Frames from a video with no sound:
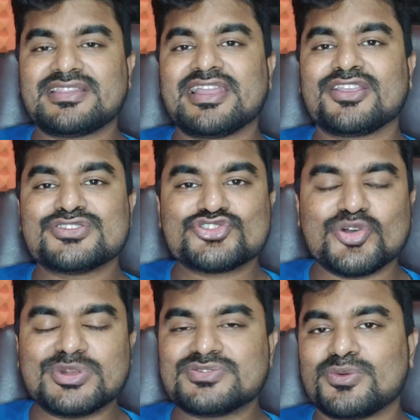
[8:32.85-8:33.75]
Thank you so
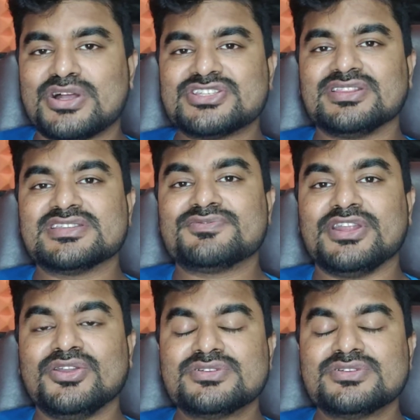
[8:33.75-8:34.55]
much for watching this video.